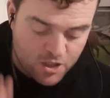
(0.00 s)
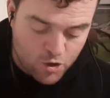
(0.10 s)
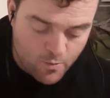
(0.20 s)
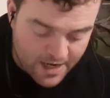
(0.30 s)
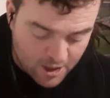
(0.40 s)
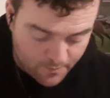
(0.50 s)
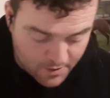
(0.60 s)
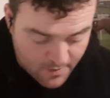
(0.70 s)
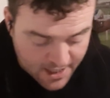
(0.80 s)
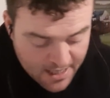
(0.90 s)
You make up
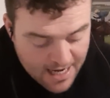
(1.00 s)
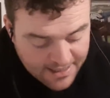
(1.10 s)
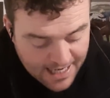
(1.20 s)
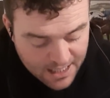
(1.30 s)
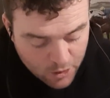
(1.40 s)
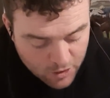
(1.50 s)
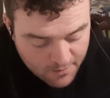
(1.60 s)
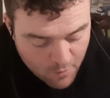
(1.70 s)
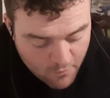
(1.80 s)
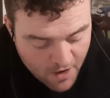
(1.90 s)
your mind. Then I'm going
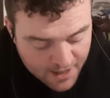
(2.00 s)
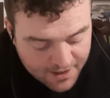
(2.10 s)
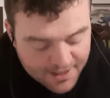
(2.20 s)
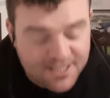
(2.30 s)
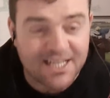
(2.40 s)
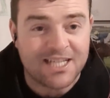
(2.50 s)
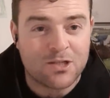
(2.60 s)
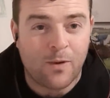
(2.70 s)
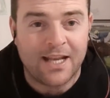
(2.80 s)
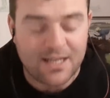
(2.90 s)
to move on to the
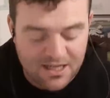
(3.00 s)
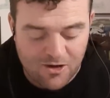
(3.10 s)
6:20.